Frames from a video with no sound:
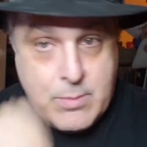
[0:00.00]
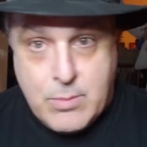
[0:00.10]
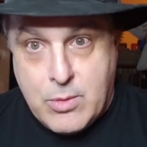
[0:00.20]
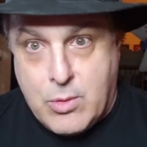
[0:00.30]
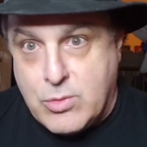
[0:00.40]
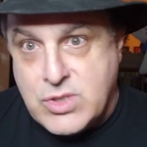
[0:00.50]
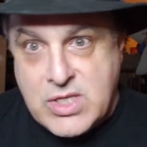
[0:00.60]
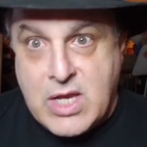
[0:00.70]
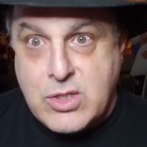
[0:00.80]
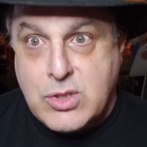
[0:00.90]
You know,
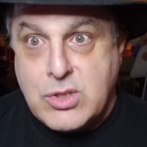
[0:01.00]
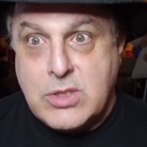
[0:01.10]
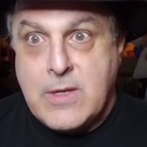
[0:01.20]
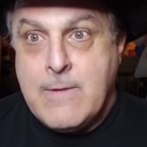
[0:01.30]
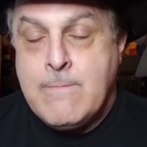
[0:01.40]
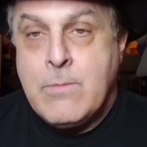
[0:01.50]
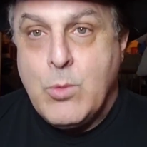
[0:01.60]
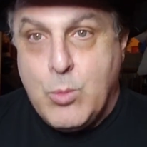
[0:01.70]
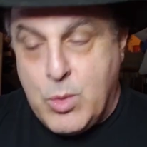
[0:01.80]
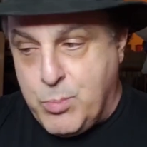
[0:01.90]
snakes
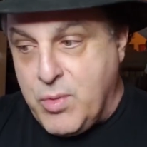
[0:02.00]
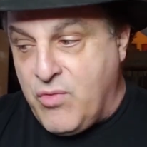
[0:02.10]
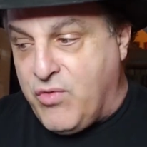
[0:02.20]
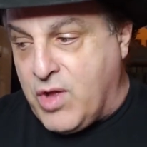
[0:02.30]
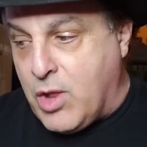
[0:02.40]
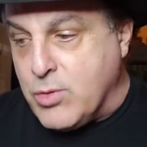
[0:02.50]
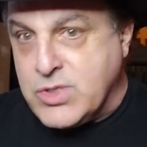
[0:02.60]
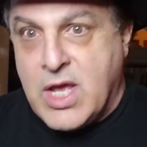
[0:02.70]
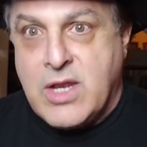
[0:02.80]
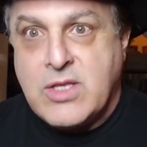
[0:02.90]
with beautiful colors
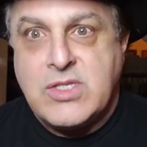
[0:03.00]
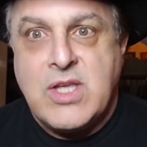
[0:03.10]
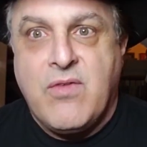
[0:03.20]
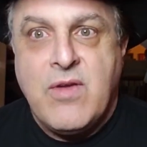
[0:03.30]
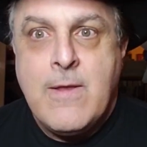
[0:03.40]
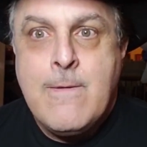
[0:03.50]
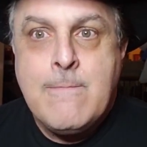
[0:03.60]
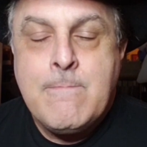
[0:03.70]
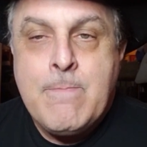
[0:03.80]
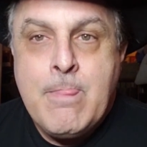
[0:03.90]
on it and stuff.
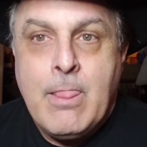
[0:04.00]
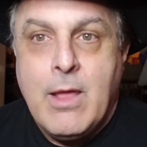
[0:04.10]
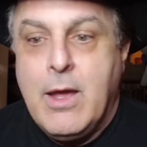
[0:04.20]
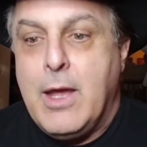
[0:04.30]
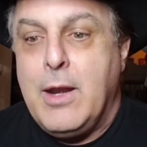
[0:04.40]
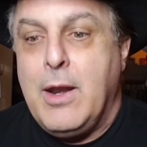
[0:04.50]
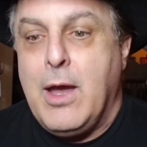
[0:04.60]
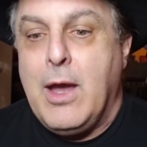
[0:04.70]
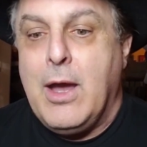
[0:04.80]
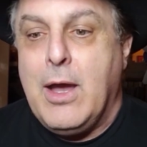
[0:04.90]
And
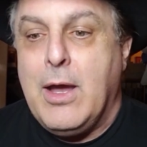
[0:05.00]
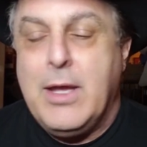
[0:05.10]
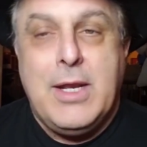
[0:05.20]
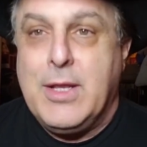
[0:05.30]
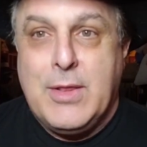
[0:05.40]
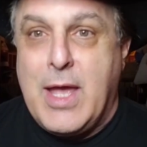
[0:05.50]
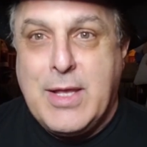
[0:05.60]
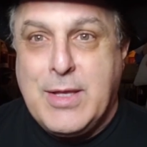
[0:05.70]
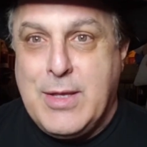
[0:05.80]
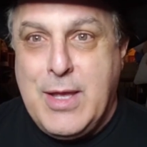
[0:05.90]
he didn't
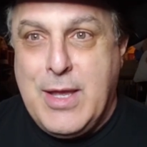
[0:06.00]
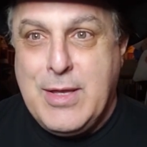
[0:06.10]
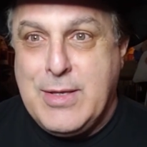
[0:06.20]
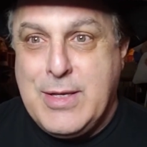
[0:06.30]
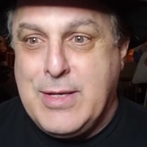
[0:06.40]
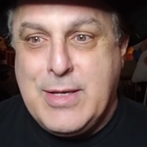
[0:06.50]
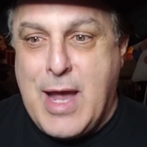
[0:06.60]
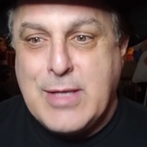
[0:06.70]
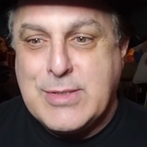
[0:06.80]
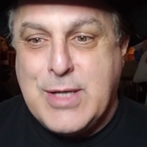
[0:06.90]
like, he
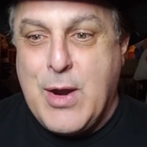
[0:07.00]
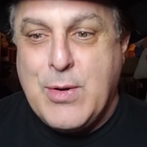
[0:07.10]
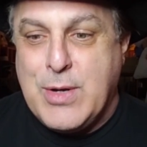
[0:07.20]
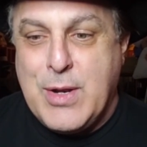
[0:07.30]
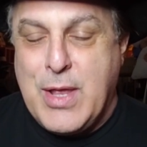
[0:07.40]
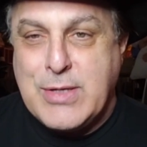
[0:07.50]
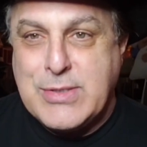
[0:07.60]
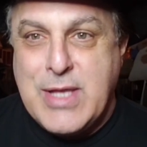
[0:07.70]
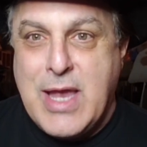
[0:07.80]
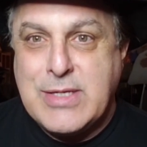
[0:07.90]
got scared and didn't like
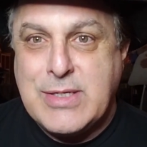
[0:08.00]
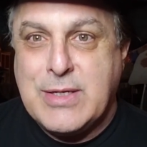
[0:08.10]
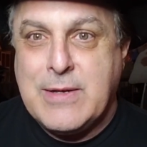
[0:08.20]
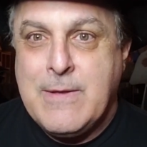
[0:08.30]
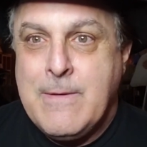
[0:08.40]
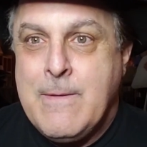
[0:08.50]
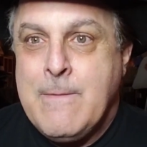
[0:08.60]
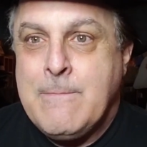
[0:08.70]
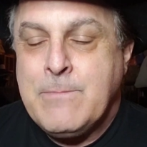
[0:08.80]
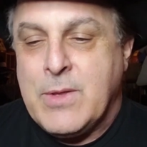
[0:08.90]
snakes. And
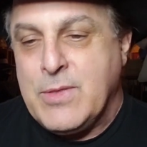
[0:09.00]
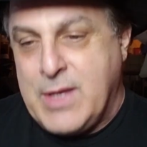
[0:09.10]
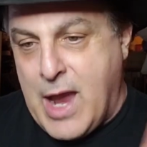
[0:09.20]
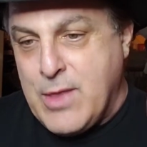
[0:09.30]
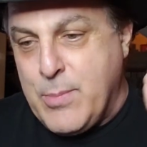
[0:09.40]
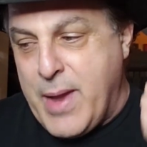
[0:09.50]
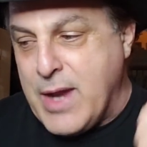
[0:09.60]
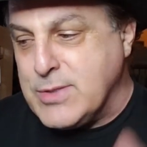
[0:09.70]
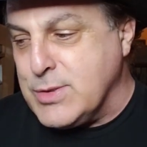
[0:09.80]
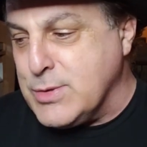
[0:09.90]
the guy in the
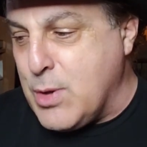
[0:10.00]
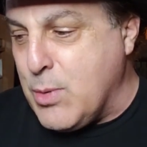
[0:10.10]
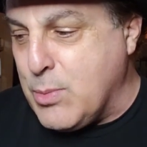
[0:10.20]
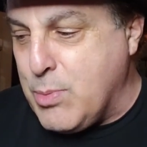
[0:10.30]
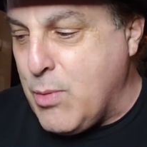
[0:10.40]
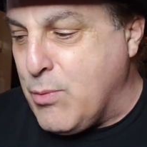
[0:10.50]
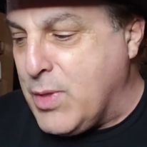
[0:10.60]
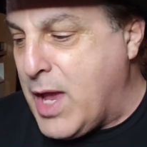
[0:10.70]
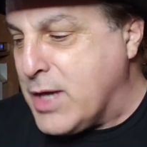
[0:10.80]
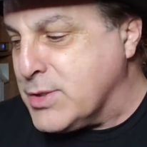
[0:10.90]
back says, "Oh, well,
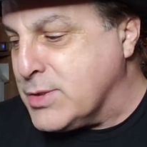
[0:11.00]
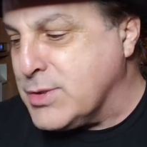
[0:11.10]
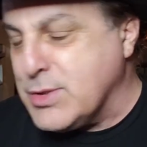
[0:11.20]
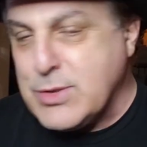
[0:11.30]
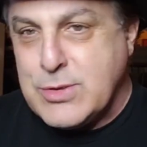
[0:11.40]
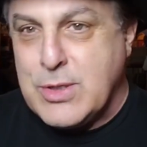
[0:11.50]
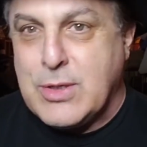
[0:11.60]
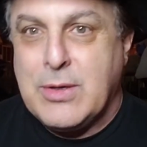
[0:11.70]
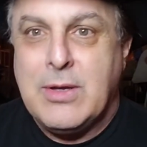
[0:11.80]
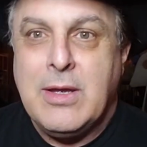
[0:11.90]
relax. It's
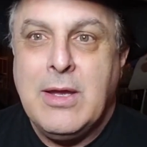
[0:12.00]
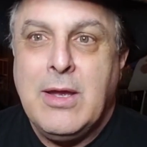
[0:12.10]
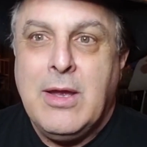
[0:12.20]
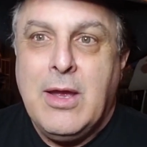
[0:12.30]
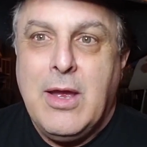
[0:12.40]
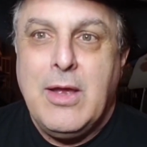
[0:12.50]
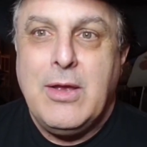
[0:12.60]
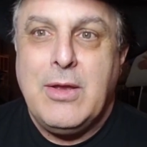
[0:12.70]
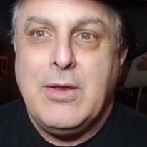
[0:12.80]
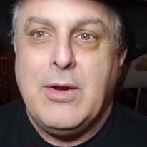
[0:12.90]
not
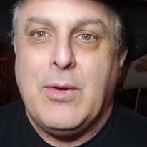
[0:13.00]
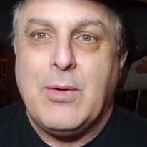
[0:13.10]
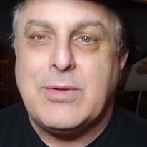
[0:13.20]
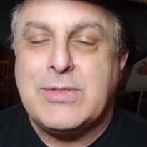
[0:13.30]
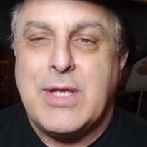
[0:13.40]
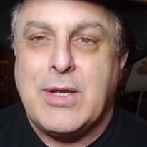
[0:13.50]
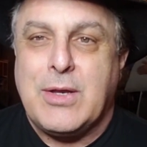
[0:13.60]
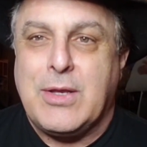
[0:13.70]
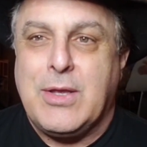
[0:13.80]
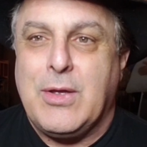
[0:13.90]

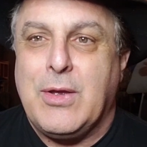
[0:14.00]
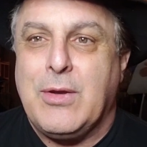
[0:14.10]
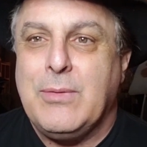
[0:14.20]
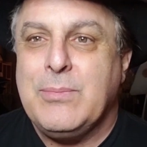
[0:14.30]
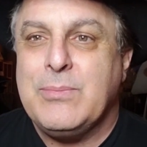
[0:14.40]
going to kill you."